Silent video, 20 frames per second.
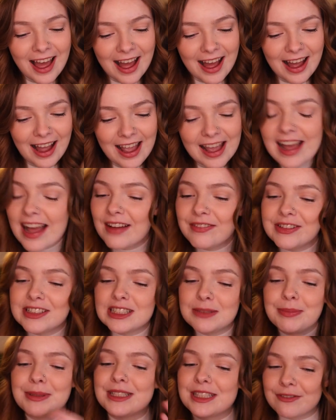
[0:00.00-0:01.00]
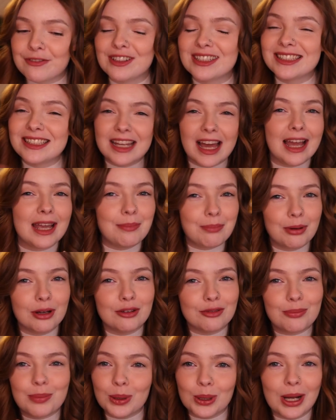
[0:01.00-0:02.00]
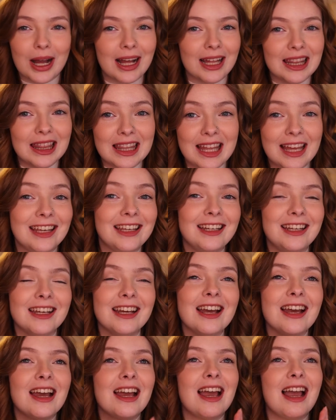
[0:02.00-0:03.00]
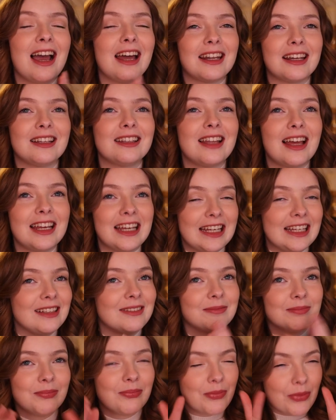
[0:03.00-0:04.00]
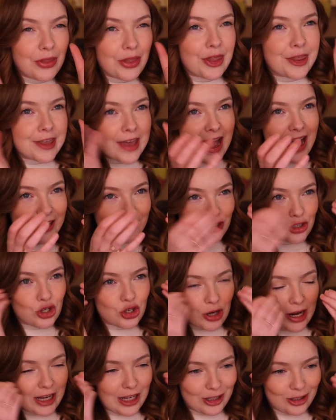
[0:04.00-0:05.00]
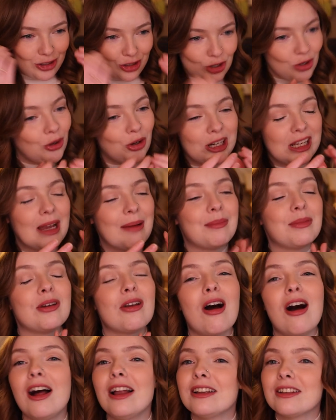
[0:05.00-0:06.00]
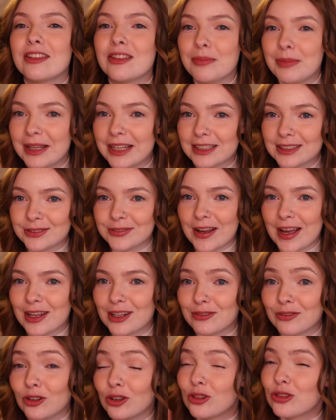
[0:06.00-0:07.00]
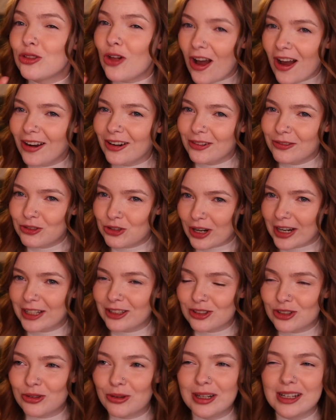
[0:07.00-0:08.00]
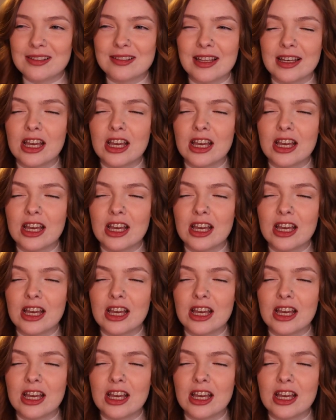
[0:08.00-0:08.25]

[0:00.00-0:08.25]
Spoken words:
I have a specific type of book I like, and I like that dragon story. I'm not the biggest fan of a lot of dragon stories.